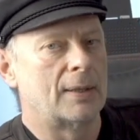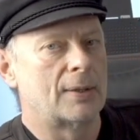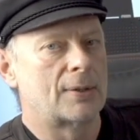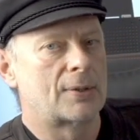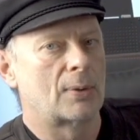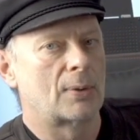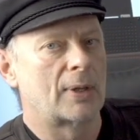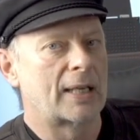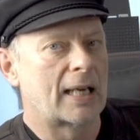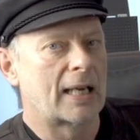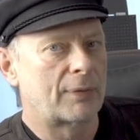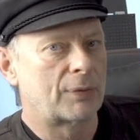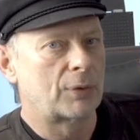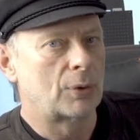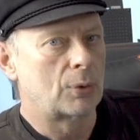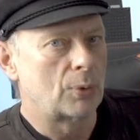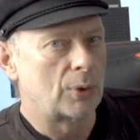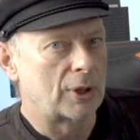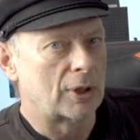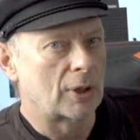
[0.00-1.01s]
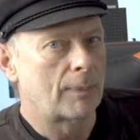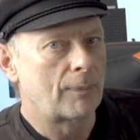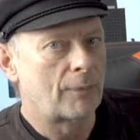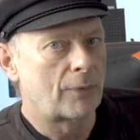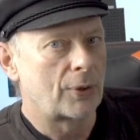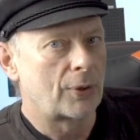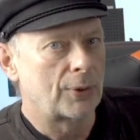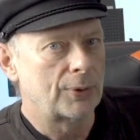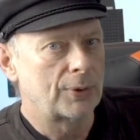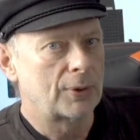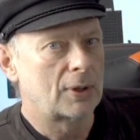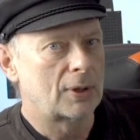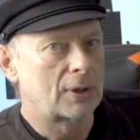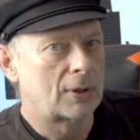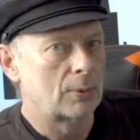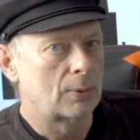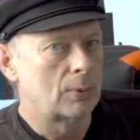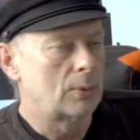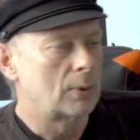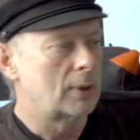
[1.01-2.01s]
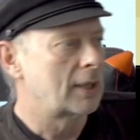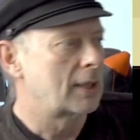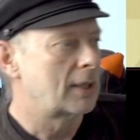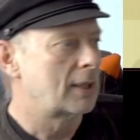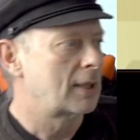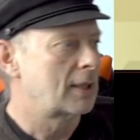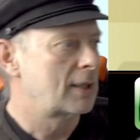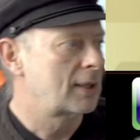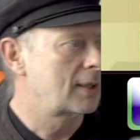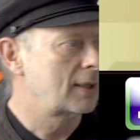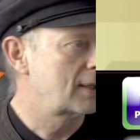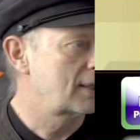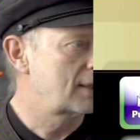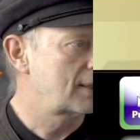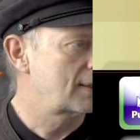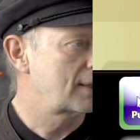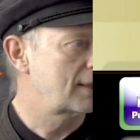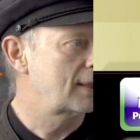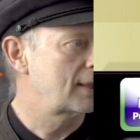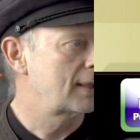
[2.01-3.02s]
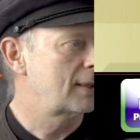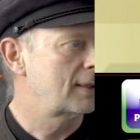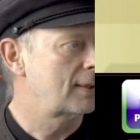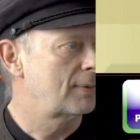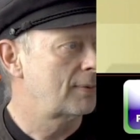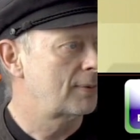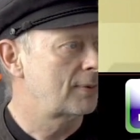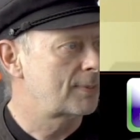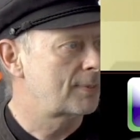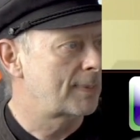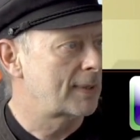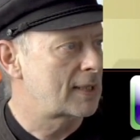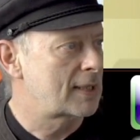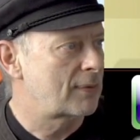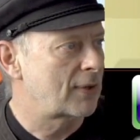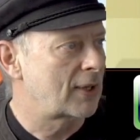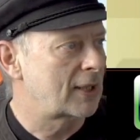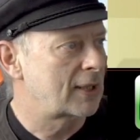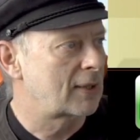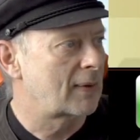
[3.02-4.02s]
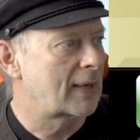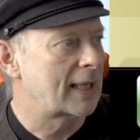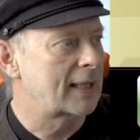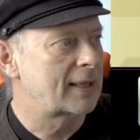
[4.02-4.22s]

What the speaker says: So I have to do it up front to specify the right